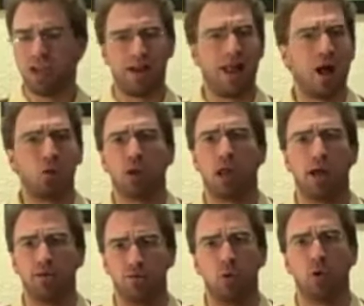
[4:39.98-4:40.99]
an
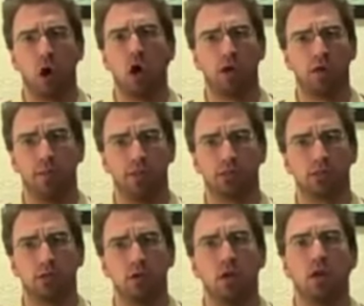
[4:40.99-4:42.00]
outline of your
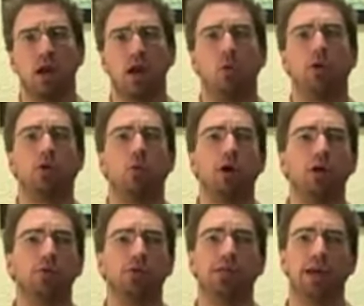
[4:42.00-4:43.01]
arguments. What you want to
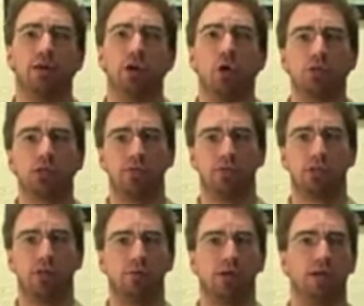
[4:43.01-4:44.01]
do is take notes on the
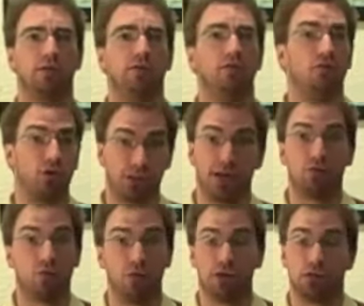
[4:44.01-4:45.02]
subject for
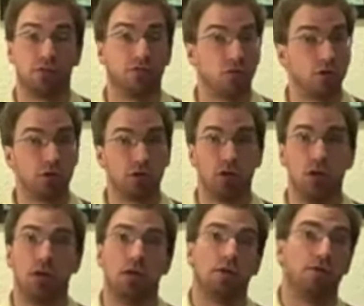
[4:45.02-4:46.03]
several reasons. First,
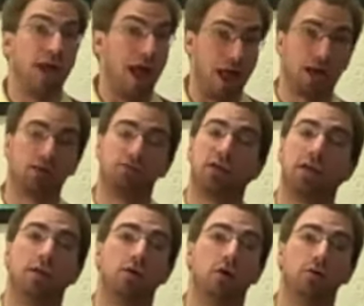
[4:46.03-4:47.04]
the act of
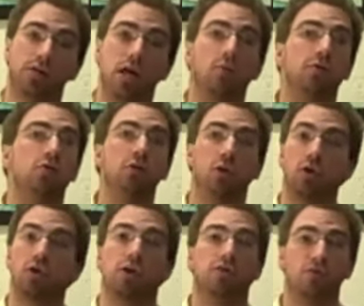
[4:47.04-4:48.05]
taking notes helps you
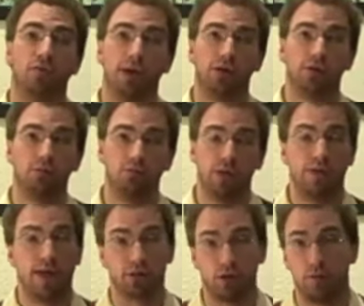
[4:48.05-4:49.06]
learn information, and
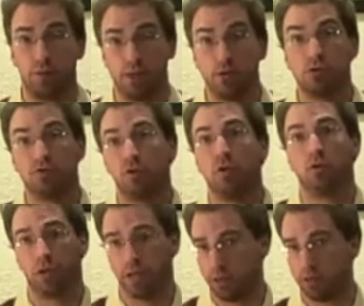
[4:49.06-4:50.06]
that's going to be useful
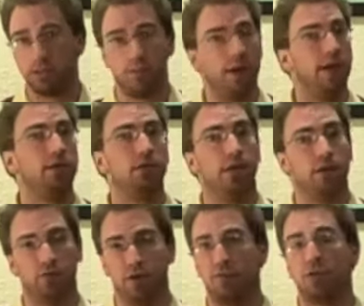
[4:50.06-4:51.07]
in debate, in
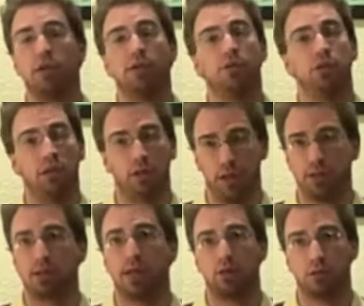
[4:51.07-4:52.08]
refutation, in late
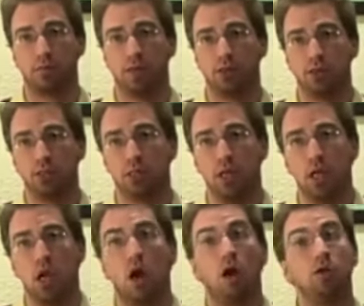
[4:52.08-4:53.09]
cycle speeches.
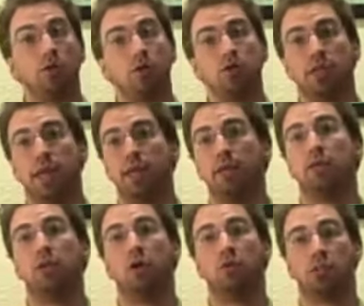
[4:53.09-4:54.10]
Also, taking the
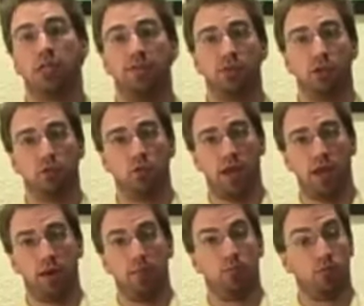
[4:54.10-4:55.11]
notes gives you
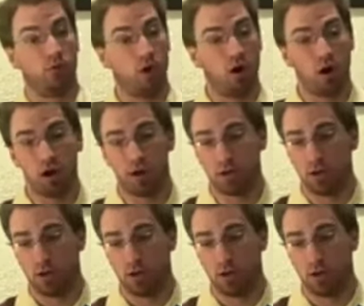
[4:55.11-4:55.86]
a broad